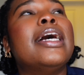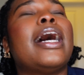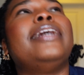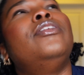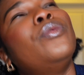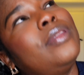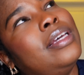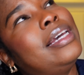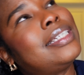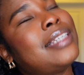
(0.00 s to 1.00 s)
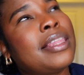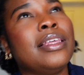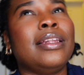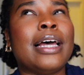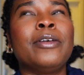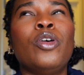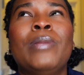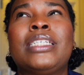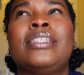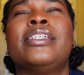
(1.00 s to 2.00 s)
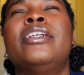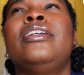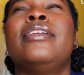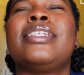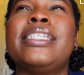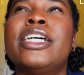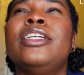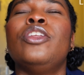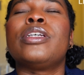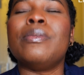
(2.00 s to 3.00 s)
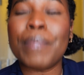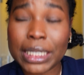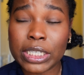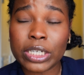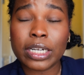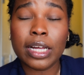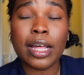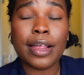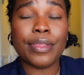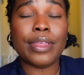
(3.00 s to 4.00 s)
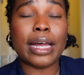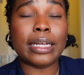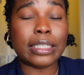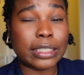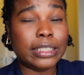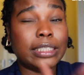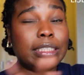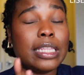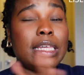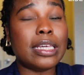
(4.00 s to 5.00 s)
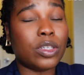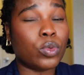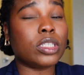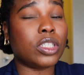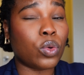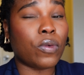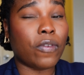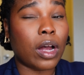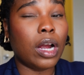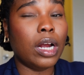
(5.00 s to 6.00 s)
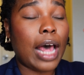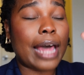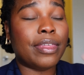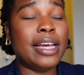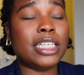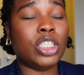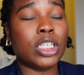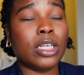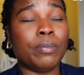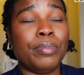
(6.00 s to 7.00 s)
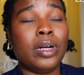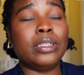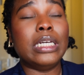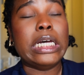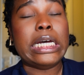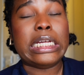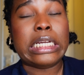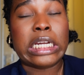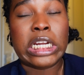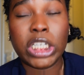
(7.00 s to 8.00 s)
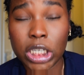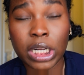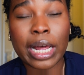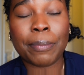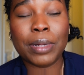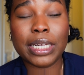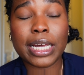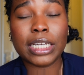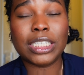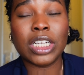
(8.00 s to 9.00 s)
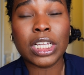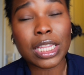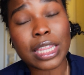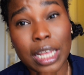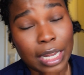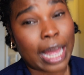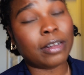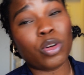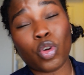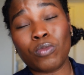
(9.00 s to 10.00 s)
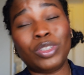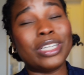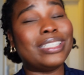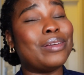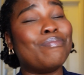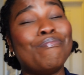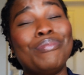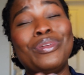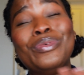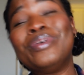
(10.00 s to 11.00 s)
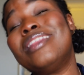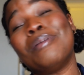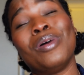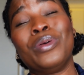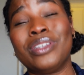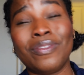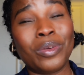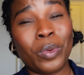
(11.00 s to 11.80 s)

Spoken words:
I don't think it's that the Lancôme necessarily looks better than these ones so far. I think it's just upon initial application, the Lancôme just blew them out of the